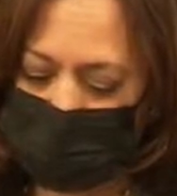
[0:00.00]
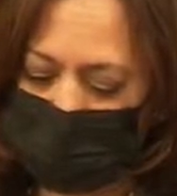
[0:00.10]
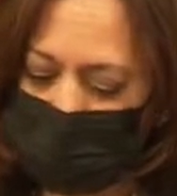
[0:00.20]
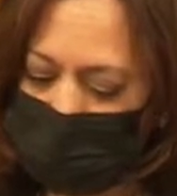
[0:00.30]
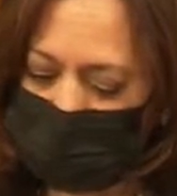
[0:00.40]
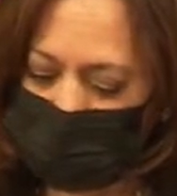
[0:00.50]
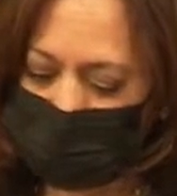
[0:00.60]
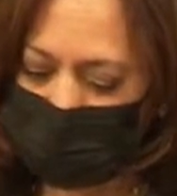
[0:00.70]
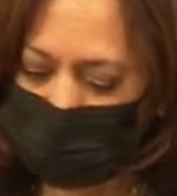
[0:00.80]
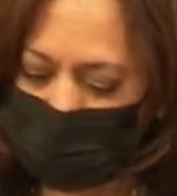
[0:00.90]
with all of
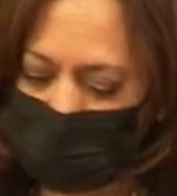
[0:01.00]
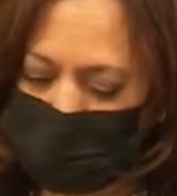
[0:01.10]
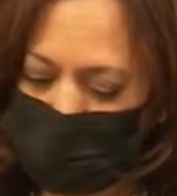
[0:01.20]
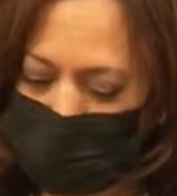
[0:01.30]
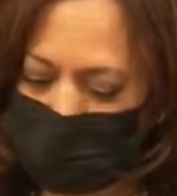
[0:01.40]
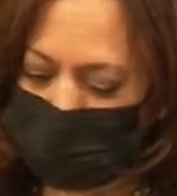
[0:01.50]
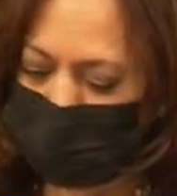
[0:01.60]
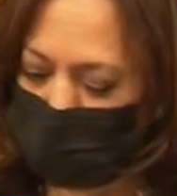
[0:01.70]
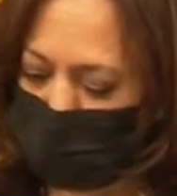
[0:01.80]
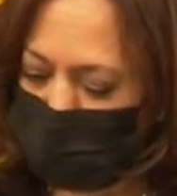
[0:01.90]
that, we
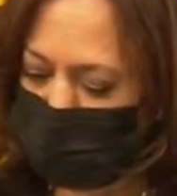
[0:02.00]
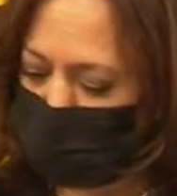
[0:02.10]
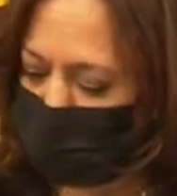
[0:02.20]
look forward to